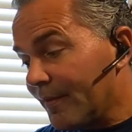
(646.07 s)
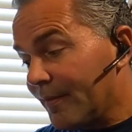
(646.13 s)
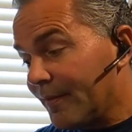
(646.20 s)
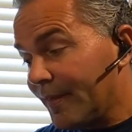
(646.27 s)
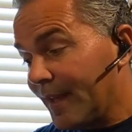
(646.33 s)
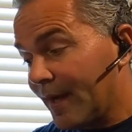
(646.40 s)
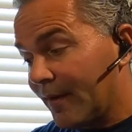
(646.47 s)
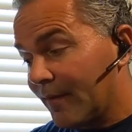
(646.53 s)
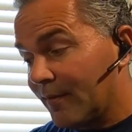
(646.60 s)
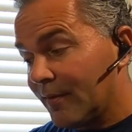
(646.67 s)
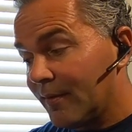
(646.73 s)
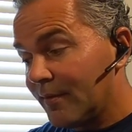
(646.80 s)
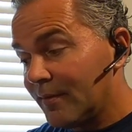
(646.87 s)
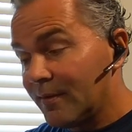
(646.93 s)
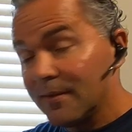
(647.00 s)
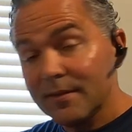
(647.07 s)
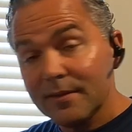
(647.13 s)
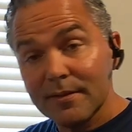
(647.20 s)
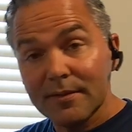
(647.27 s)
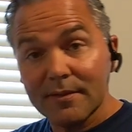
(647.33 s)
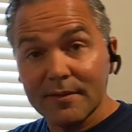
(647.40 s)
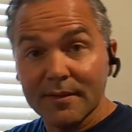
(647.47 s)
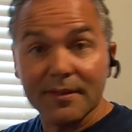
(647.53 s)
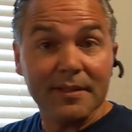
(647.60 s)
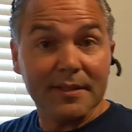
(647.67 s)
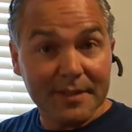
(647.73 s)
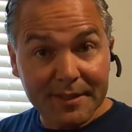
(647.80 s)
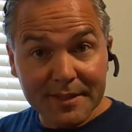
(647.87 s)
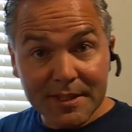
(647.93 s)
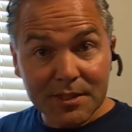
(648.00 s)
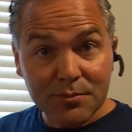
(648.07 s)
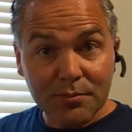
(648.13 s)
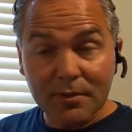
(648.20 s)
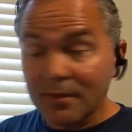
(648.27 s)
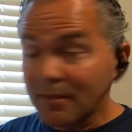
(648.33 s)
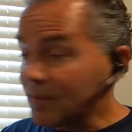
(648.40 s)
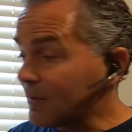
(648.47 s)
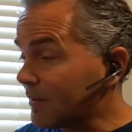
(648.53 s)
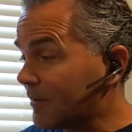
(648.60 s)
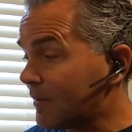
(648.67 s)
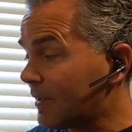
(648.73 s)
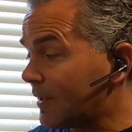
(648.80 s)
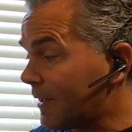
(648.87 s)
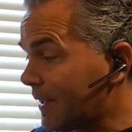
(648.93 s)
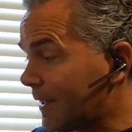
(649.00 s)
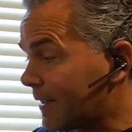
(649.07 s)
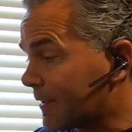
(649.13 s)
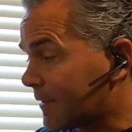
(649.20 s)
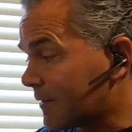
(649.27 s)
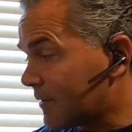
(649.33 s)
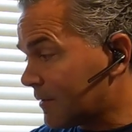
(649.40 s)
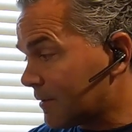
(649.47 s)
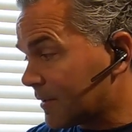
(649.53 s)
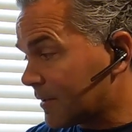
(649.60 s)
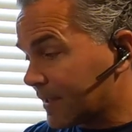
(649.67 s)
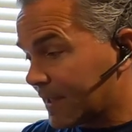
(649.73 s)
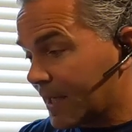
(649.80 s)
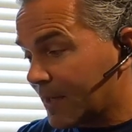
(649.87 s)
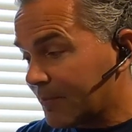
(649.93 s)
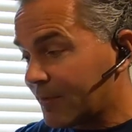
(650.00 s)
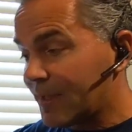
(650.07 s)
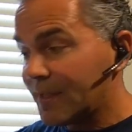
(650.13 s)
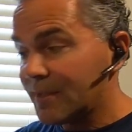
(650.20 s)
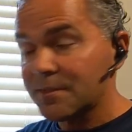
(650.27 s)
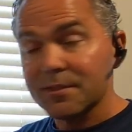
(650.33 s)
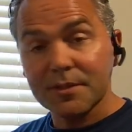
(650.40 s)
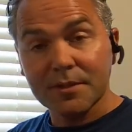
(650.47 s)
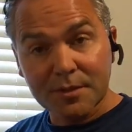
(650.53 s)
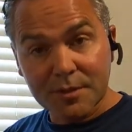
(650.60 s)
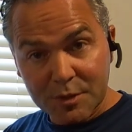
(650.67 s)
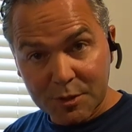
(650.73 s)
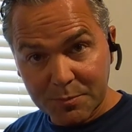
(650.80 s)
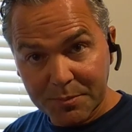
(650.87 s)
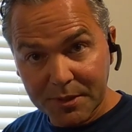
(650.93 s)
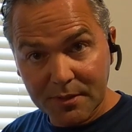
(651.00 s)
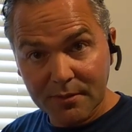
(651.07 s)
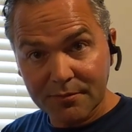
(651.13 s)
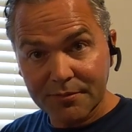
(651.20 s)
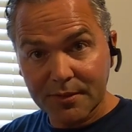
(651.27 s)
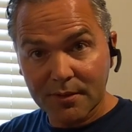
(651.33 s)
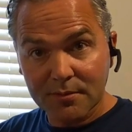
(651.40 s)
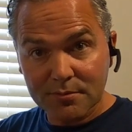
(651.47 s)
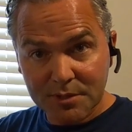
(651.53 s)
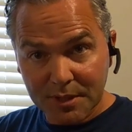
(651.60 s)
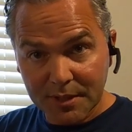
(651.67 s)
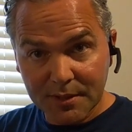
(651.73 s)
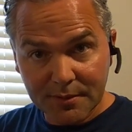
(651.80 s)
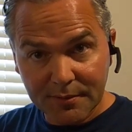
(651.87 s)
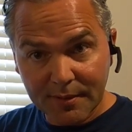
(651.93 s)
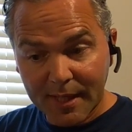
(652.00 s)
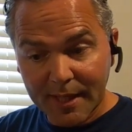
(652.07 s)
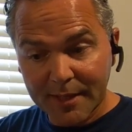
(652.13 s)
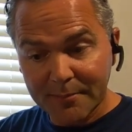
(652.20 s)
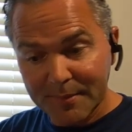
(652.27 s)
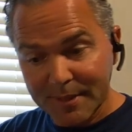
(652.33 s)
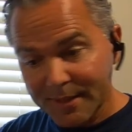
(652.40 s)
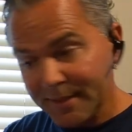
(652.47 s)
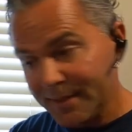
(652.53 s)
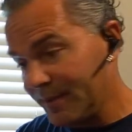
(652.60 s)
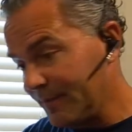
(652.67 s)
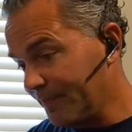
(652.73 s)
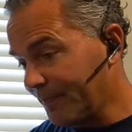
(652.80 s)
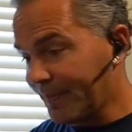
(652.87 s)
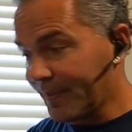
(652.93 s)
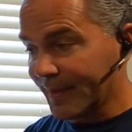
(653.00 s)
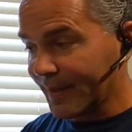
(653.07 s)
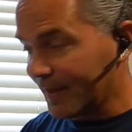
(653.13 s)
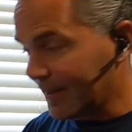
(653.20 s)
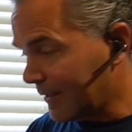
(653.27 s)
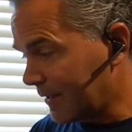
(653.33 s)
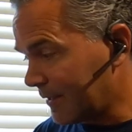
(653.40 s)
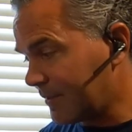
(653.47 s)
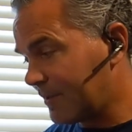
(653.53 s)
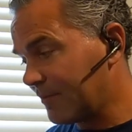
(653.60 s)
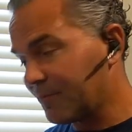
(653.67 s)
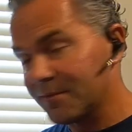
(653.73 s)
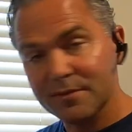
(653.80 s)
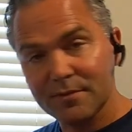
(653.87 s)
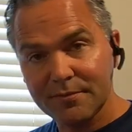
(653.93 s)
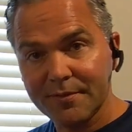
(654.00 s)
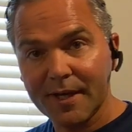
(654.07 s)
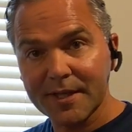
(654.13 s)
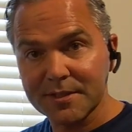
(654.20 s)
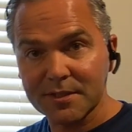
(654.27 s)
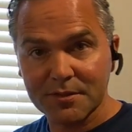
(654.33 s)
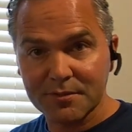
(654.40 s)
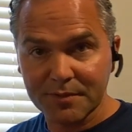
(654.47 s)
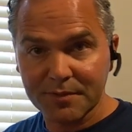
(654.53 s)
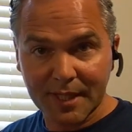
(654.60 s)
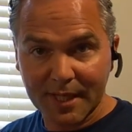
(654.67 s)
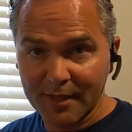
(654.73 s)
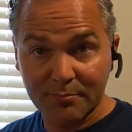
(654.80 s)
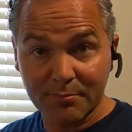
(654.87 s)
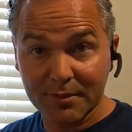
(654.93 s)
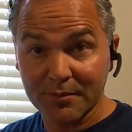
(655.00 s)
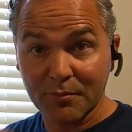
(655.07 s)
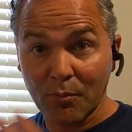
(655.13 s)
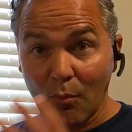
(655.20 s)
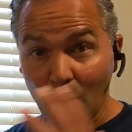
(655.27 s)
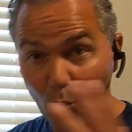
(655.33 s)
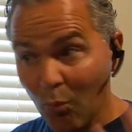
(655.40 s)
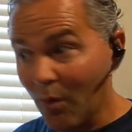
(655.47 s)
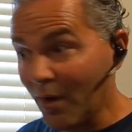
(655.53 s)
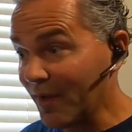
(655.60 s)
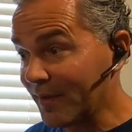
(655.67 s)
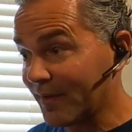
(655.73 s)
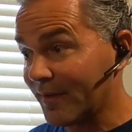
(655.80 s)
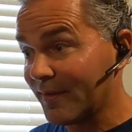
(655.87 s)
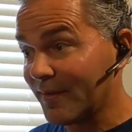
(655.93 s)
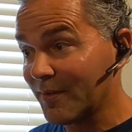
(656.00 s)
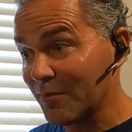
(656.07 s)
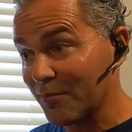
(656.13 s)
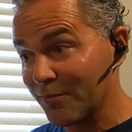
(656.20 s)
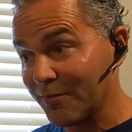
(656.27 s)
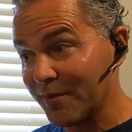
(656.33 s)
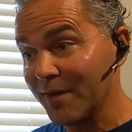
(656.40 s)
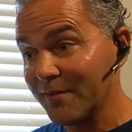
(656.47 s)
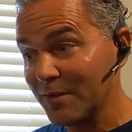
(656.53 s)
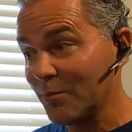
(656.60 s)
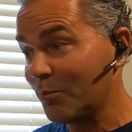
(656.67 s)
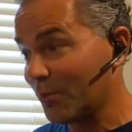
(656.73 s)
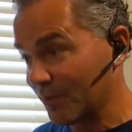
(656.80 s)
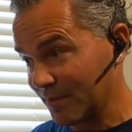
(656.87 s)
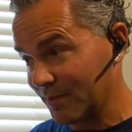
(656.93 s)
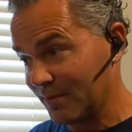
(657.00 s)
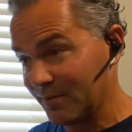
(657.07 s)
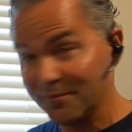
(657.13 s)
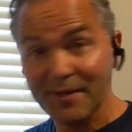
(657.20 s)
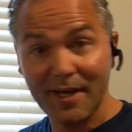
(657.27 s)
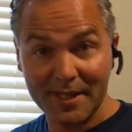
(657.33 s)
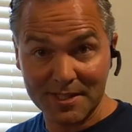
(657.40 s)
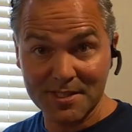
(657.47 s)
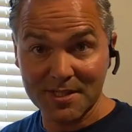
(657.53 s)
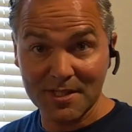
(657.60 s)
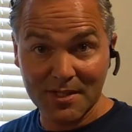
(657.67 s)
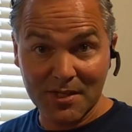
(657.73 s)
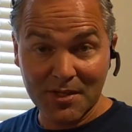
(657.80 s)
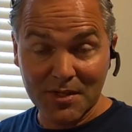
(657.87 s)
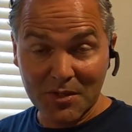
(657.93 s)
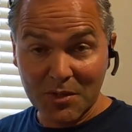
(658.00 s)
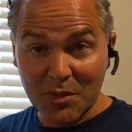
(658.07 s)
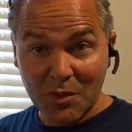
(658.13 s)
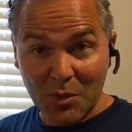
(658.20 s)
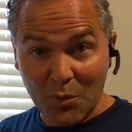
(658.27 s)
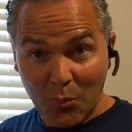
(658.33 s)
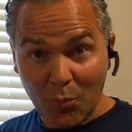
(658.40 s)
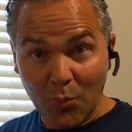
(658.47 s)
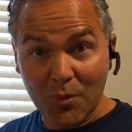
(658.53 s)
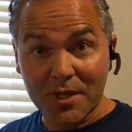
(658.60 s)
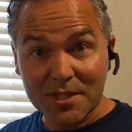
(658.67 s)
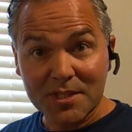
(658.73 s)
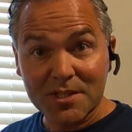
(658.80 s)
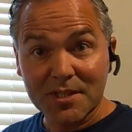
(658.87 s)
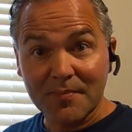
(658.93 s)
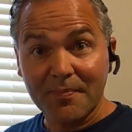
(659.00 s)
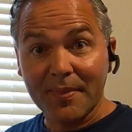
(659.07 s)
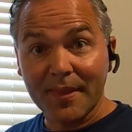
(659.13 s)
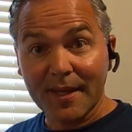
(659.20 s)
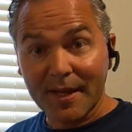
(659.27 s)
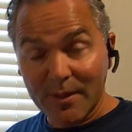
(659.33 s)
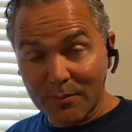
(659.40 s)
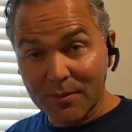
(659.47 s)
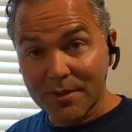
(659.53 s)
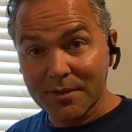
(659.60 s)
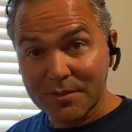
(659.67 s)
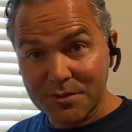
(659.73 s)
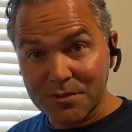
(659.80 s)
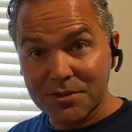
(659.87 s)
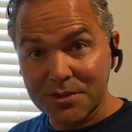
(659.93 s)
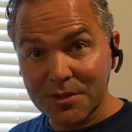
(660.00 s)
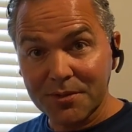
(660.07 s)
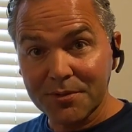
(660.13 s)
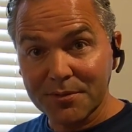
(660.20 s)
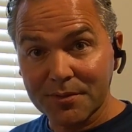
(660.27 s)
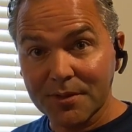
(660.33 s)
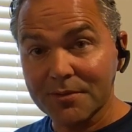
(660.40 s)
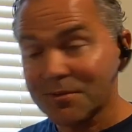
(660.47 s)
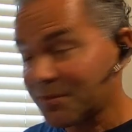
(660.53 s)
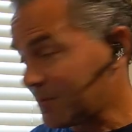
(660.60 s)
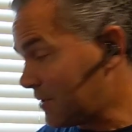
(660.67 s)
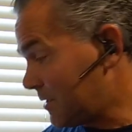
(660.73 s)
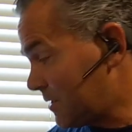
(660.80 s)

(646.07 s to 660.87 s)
Now, these were like cameras, speakerphones, EagleEye Mini, and the different devices we have. But one very important device, which I wanted to show you also in the